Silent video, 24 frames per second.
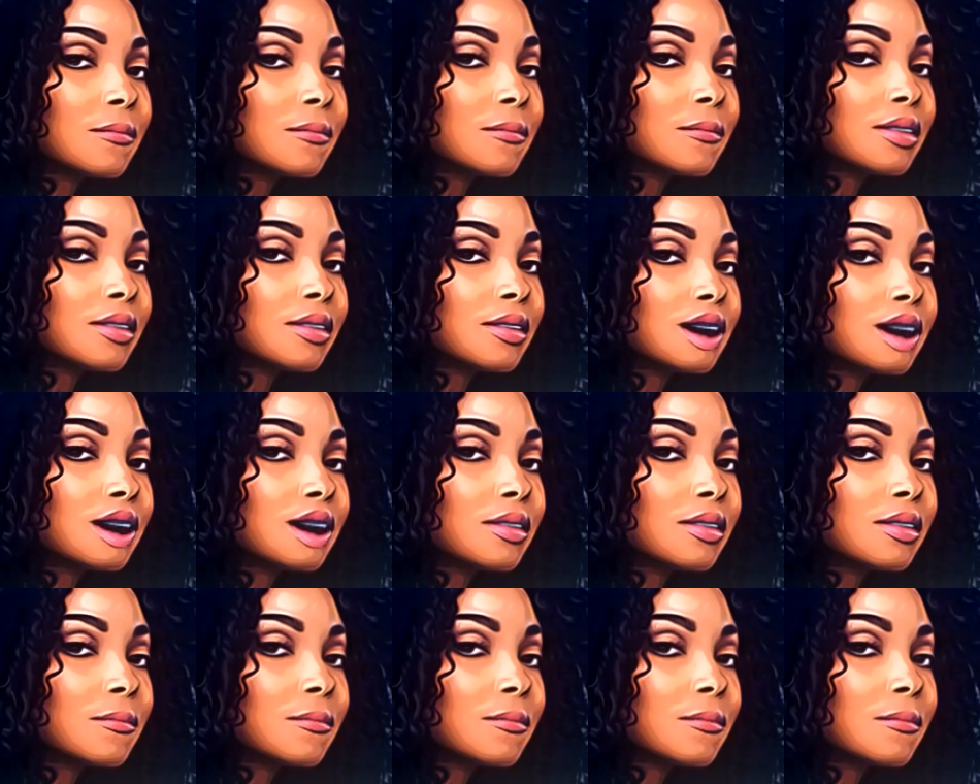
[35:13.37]
He said,
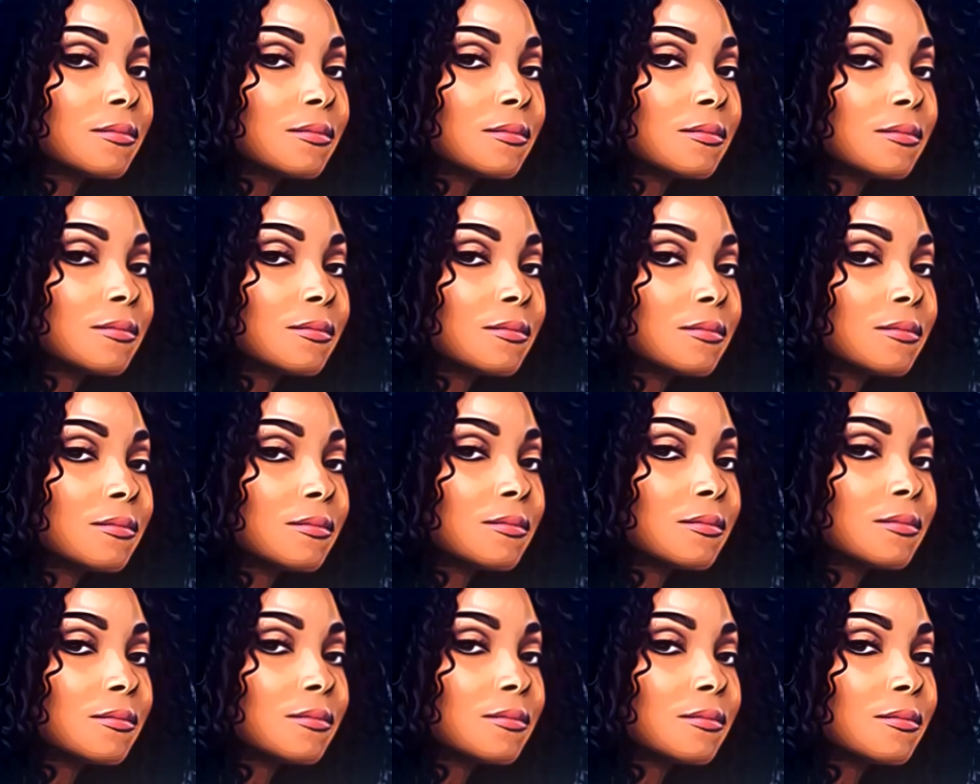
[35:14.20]
People used to
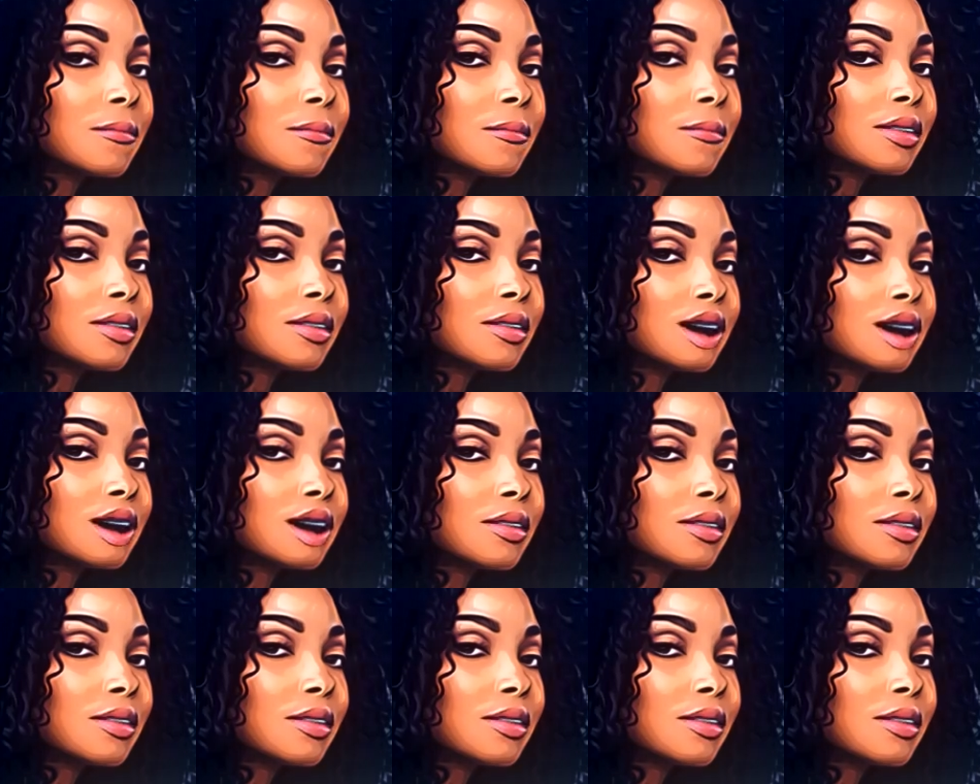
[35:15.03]
commend him